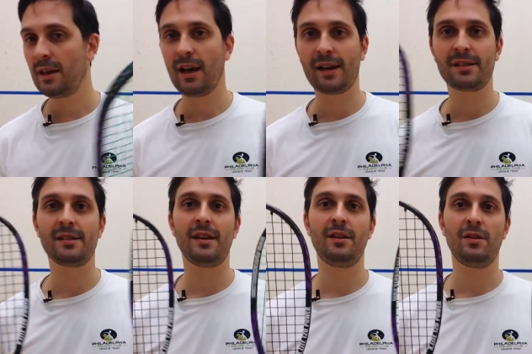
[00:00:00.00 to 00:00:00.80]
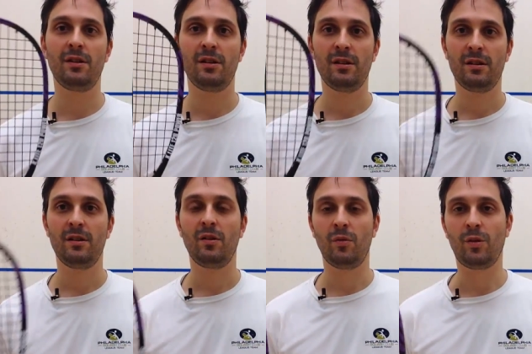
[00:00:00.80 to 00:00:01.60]
Xlite
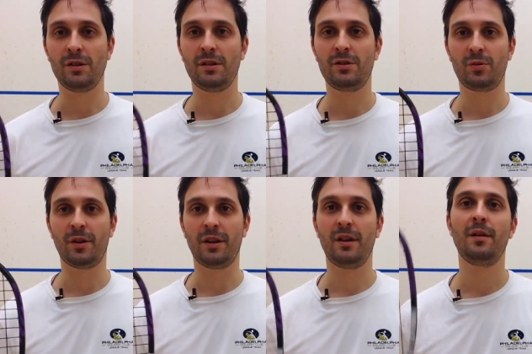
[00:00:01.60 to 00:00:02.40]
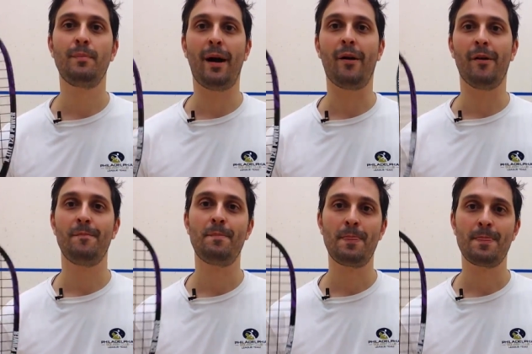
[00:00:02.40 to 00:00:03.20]
120 power.
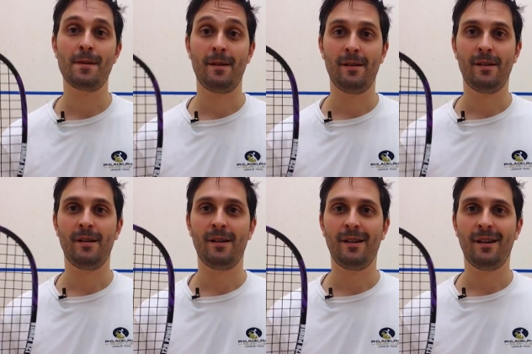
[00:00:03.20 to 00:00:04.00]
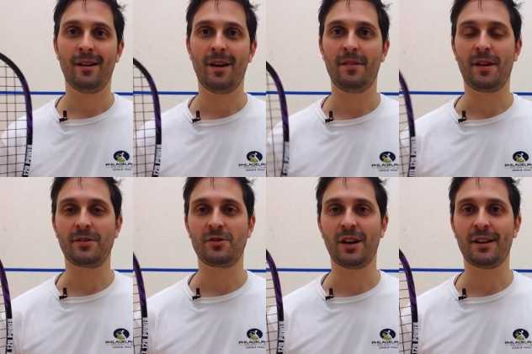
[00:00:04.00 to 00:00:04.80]
All right.
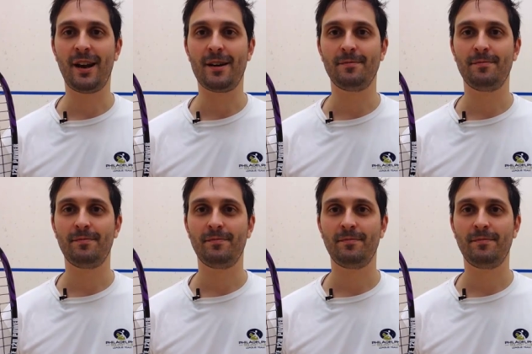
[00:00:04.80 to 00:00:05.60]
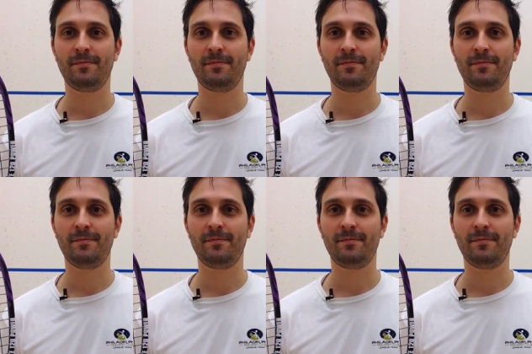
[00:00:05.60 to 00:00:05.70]
Thanks for checking it out.